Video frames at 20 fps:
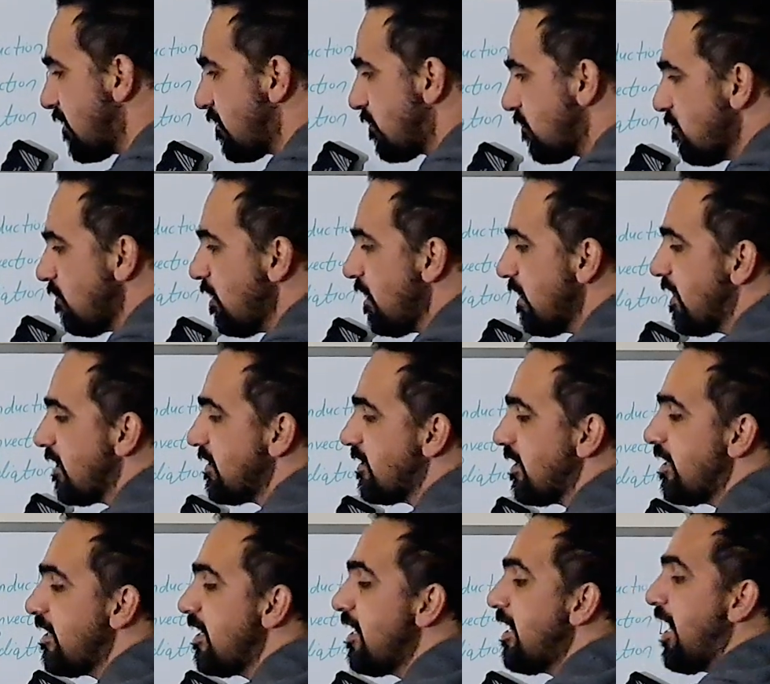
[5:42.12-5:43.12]
it to
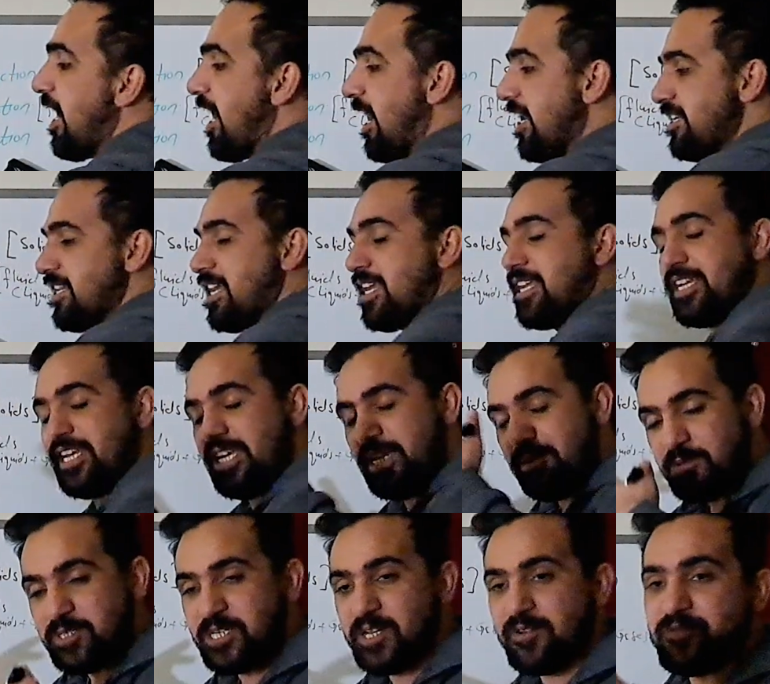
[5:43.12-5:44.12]
another, and they
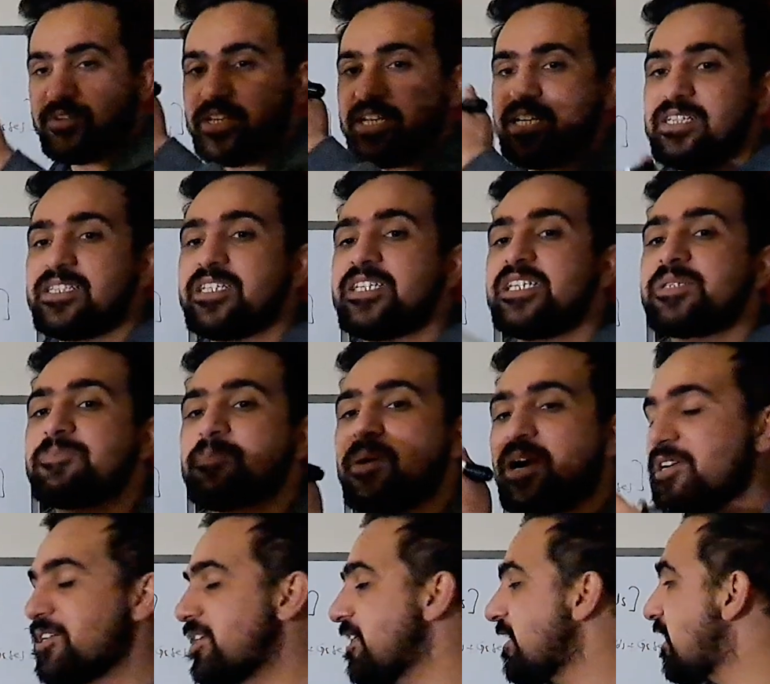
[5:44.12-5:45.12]
keep shifting these
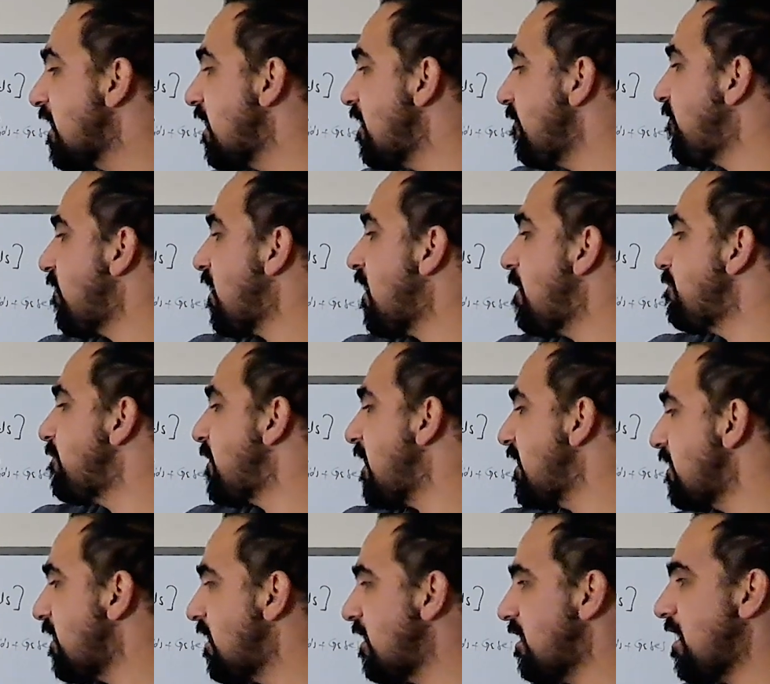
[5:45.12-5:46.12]
particles from
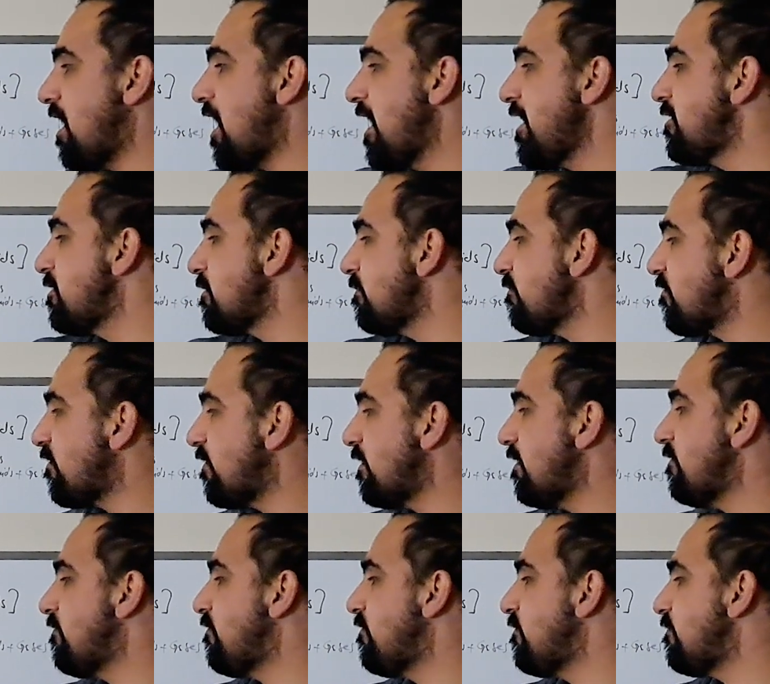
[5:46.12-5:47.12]
item
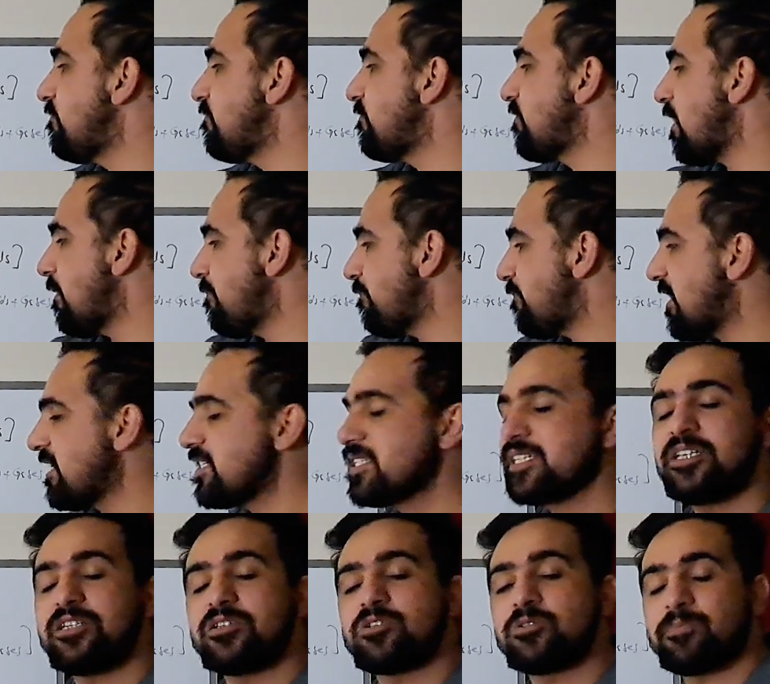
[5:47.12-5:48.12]
from
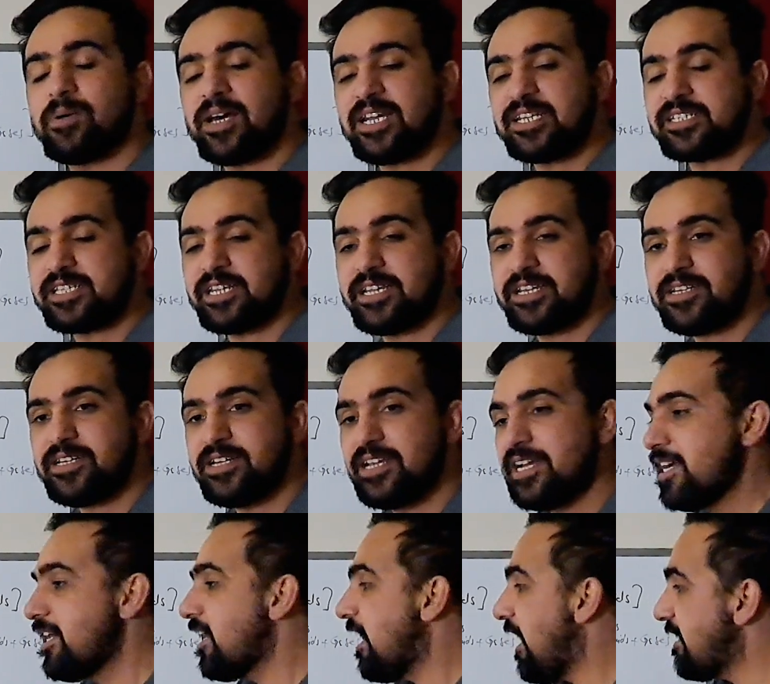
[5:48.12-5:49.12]
person to person,
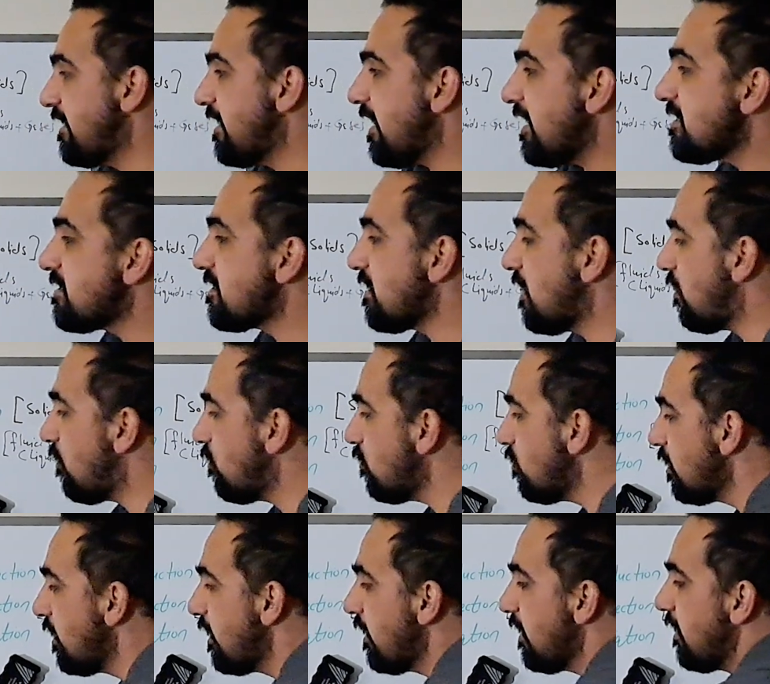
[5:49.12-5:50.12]
and that's
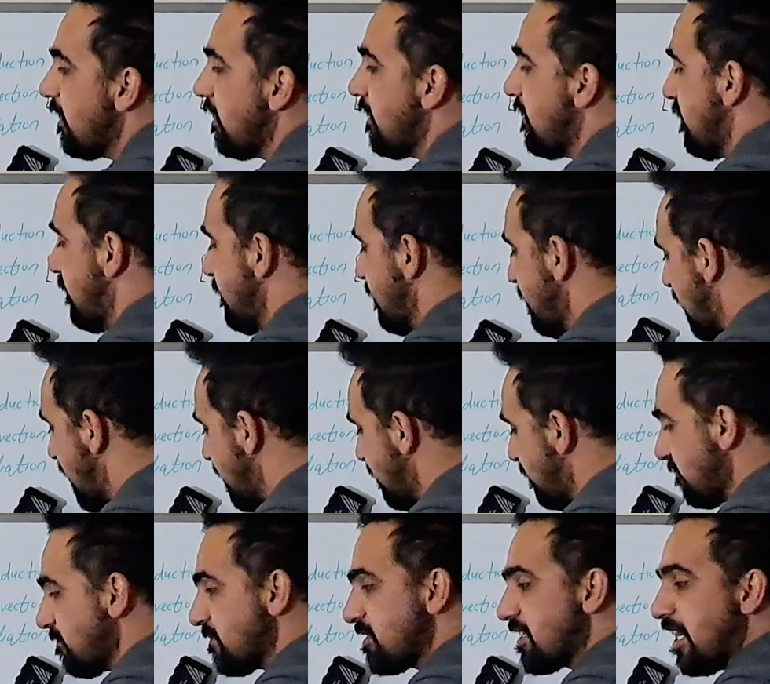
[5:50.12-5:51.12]
how the
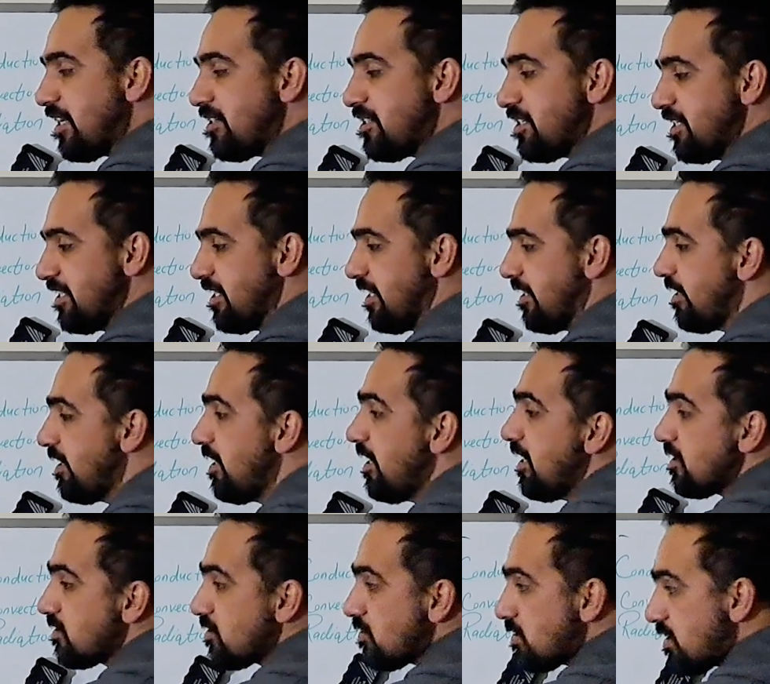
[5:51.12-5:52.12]
items get here. So